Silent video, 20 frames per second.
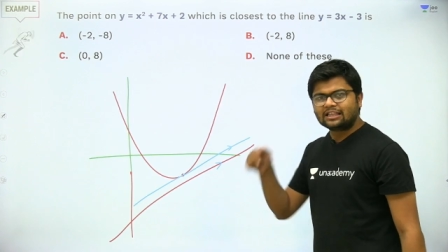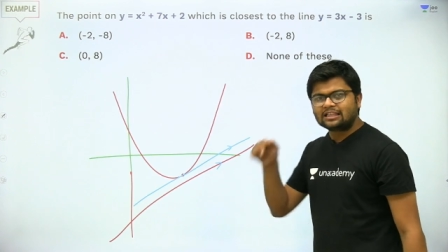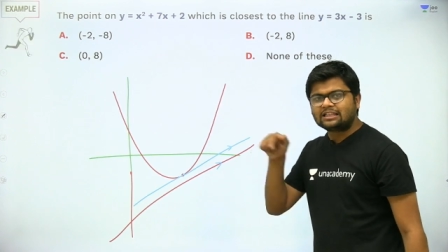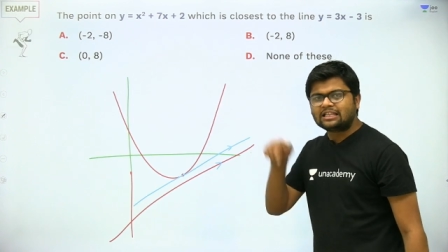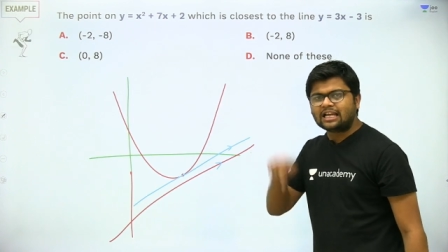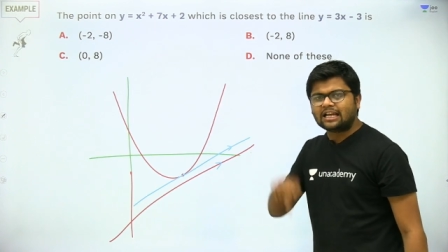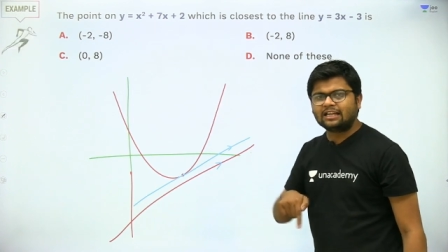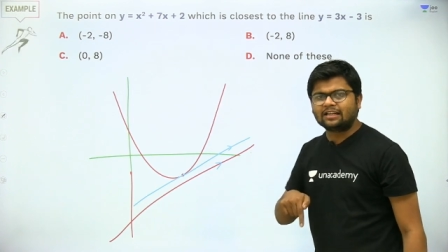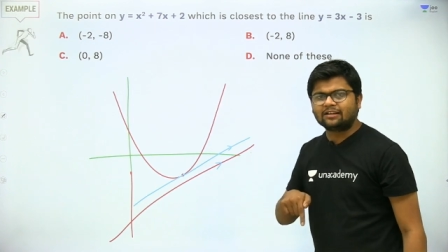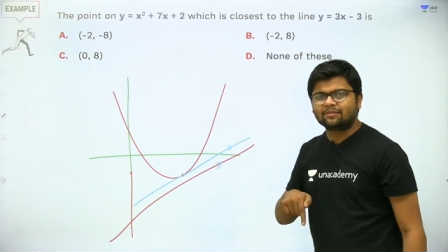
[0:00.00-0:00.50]

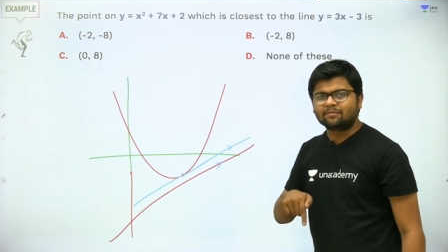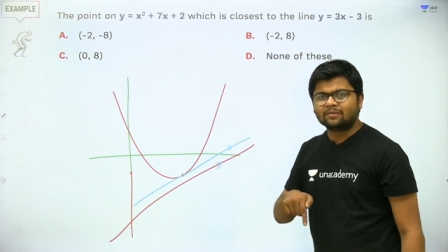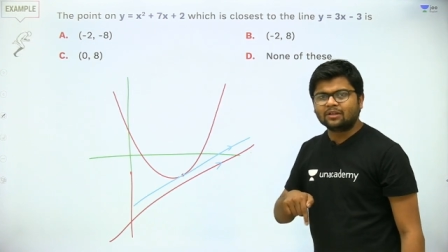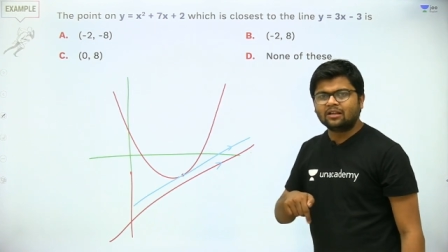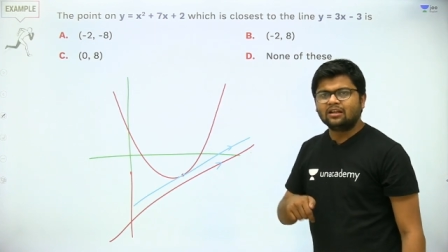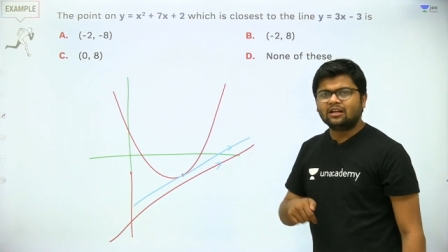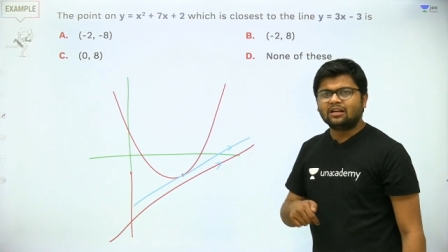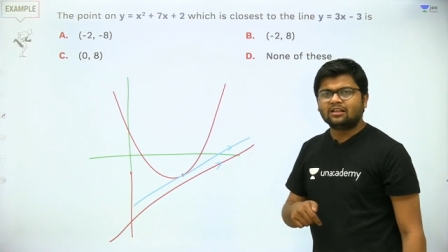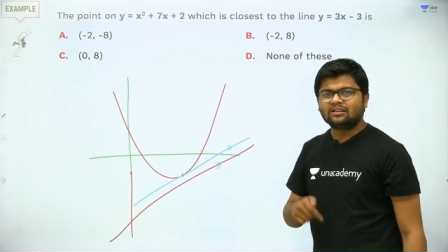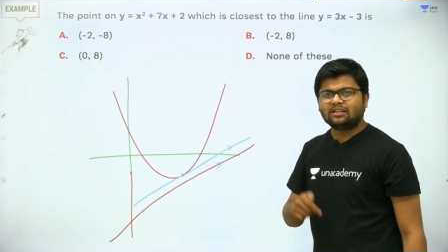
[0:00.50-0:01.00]
then
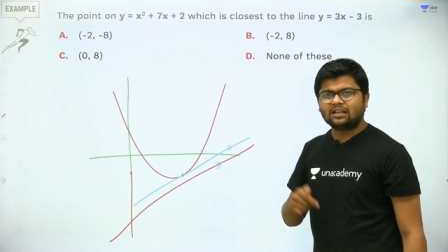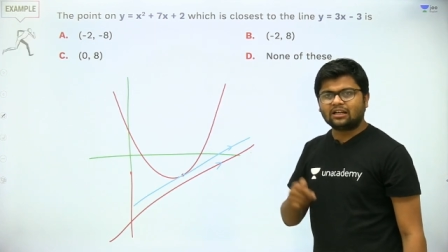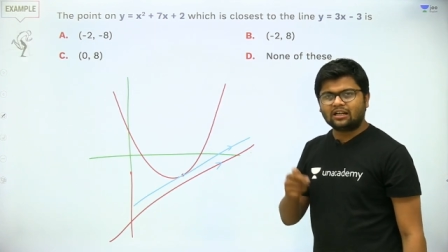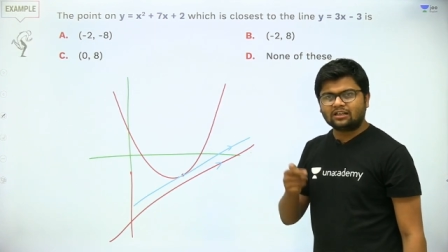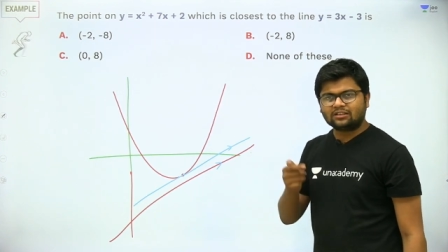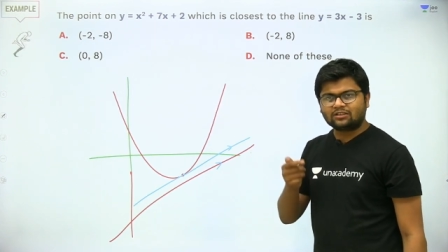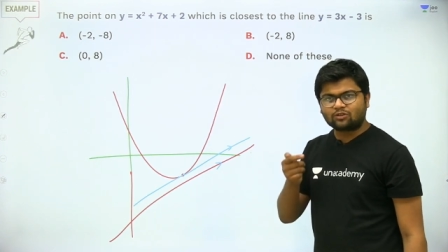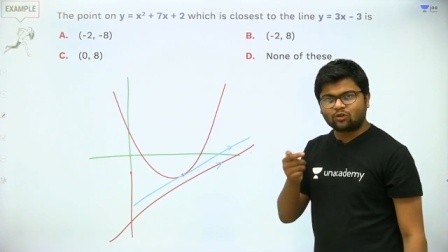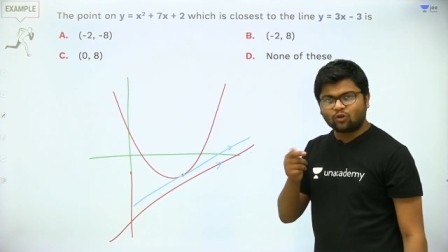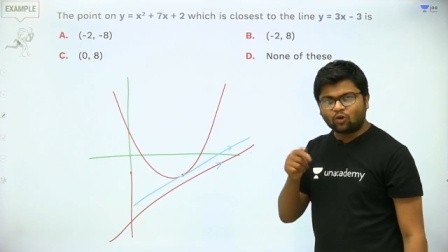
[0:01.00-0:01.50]

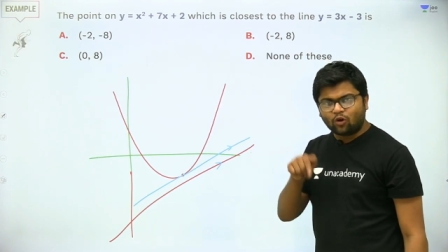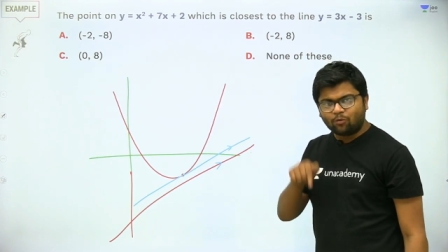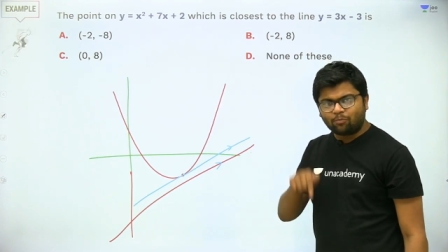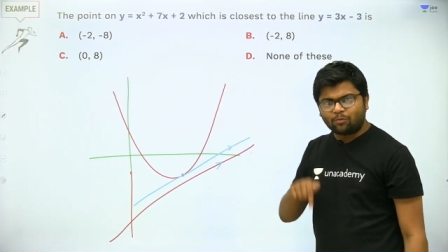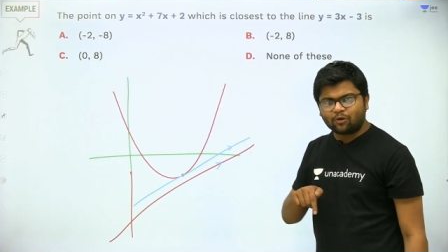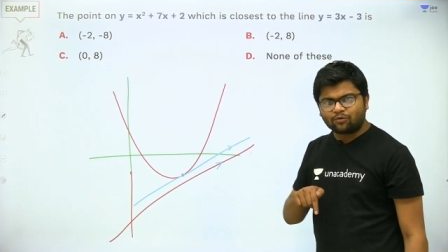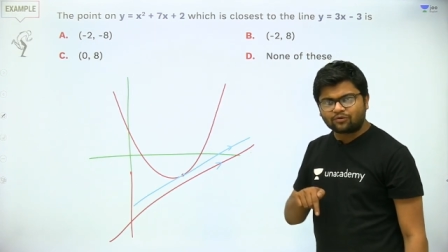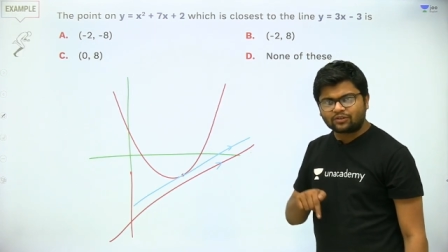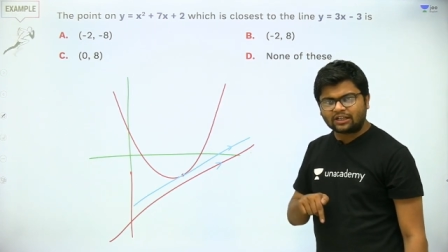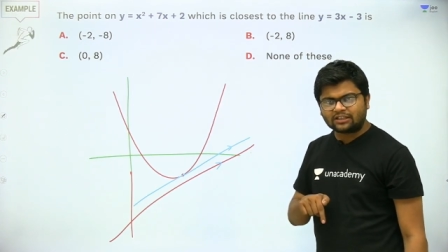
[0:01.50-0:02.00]
the
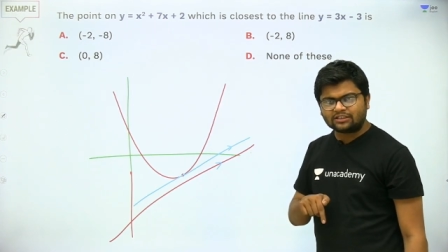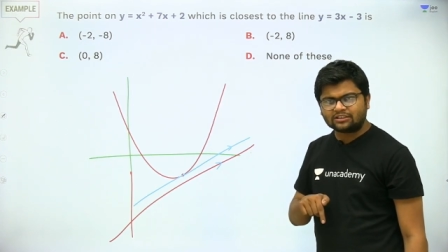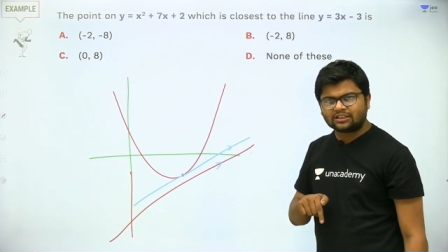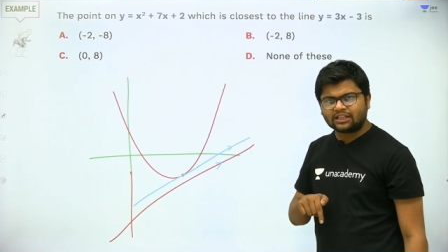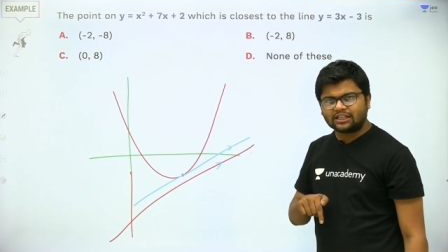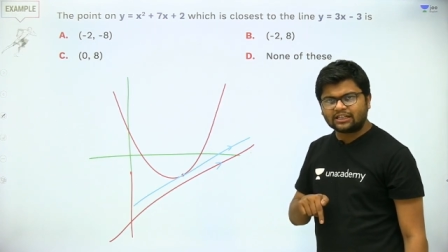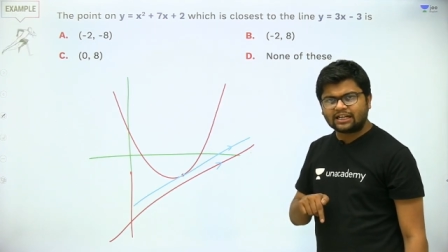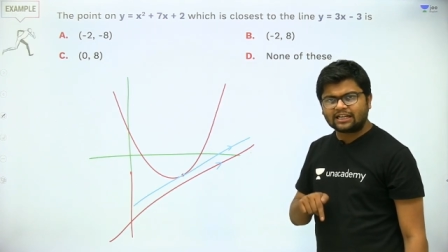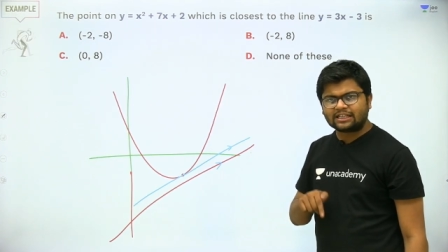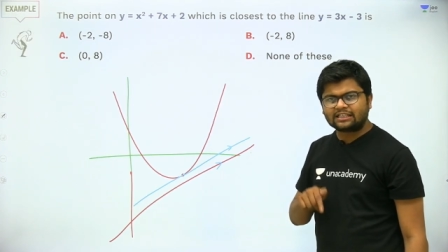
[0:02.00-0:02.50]
slope of
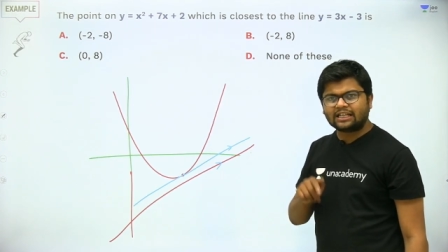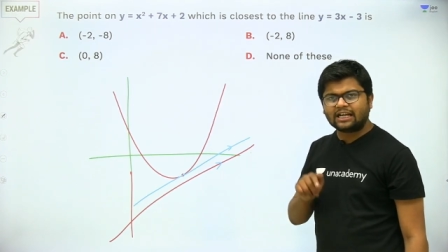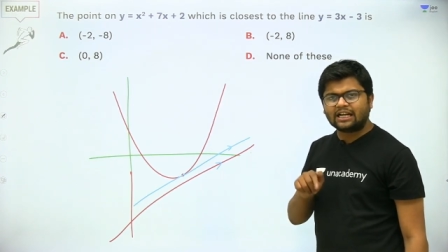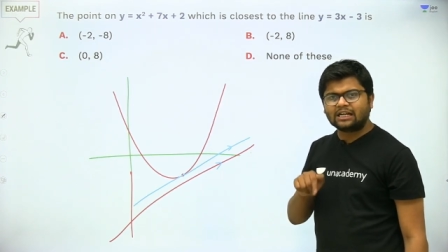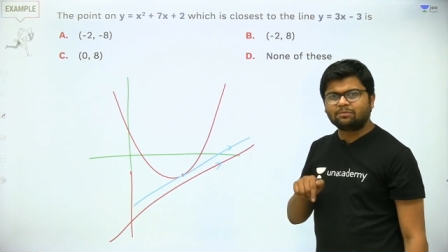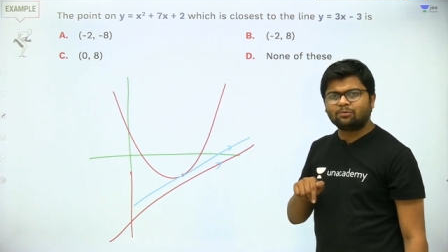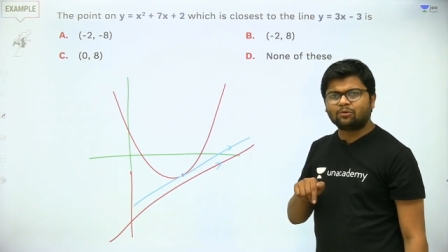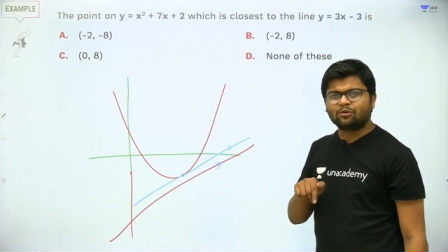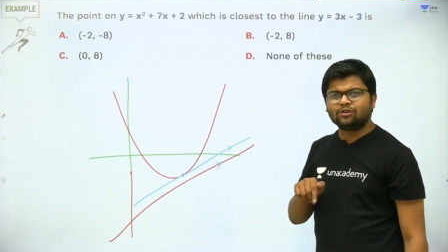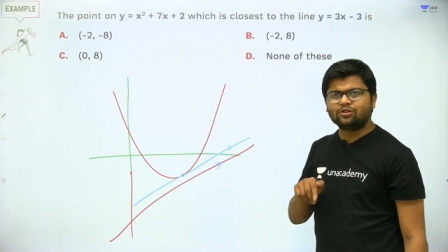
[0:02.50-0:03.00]
tangent at
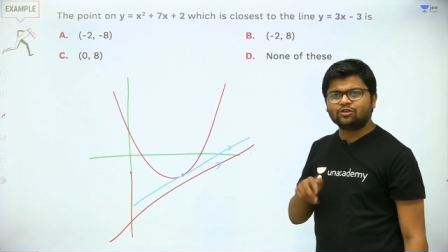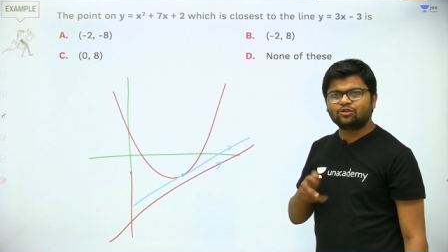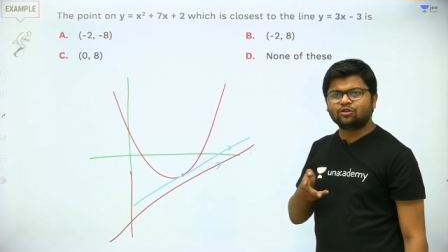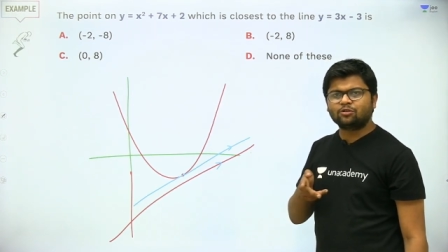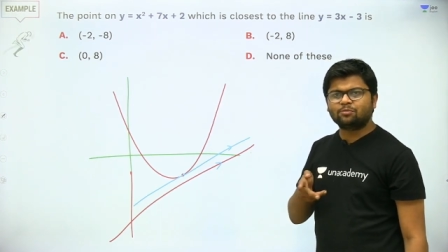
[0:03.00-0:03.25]
that point